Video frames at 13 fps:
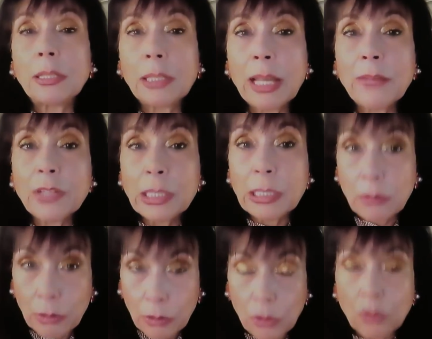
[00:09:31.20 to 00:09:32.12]
gave us
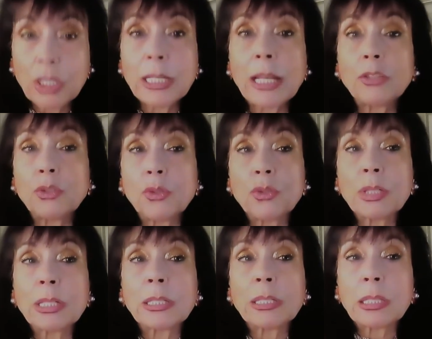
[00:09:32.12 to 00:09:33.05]
consent to
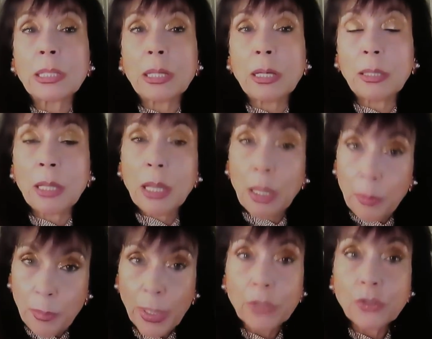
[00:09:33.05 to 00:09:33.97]
use his
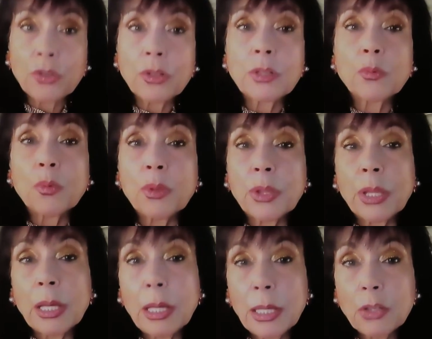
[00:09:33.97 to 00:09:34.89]
pictures with
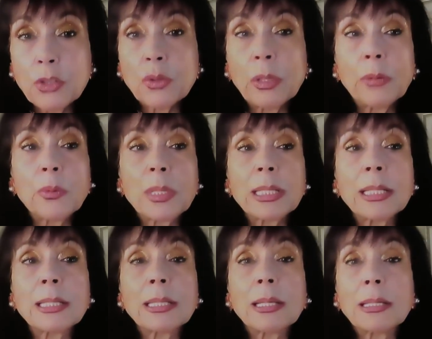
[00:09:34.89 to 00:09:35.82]
insulin
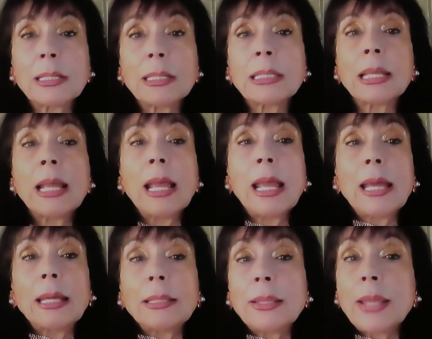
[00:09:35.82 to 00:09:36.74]
resistance
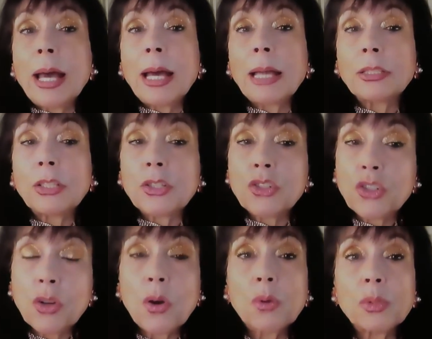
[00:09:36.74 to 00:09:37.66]
that
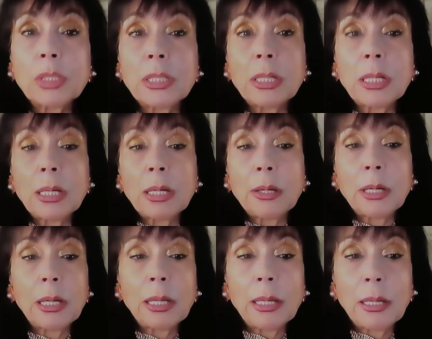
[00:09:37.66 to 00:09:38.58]
showed
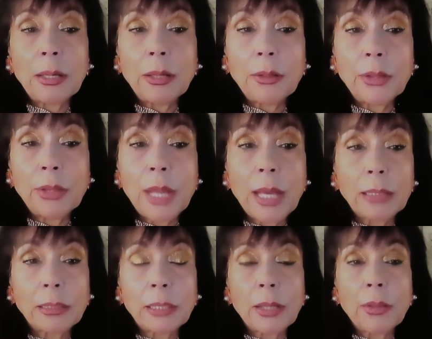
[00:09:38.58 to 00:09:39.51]
that
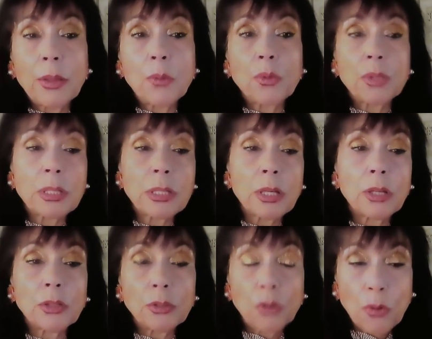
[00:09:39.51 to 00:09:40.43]
there was
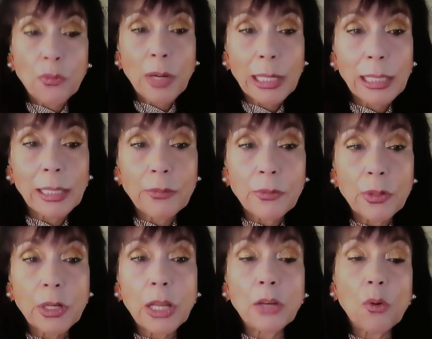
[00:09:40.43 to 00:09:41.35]
no fatty
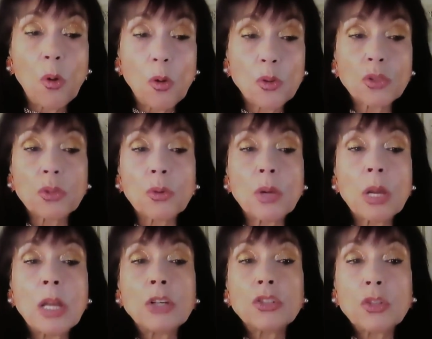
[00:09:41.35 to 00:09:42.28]
liver, and also
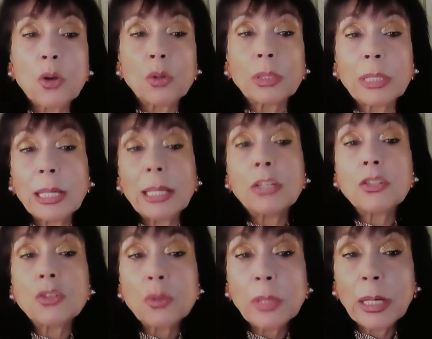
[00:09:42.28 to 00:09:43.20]
showed the
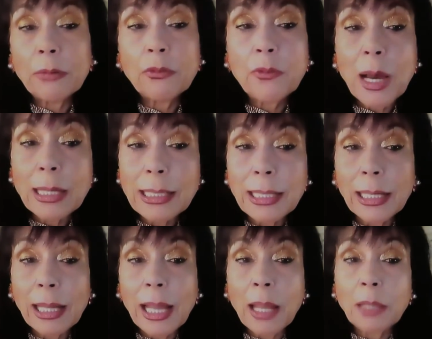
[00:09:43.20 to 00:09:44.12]
insulin
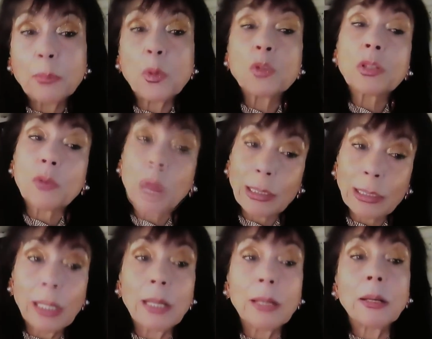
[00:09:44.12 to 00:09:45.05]
fasting and
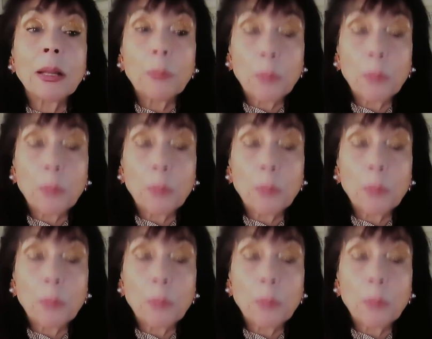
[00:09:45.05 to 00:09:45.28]
postprandial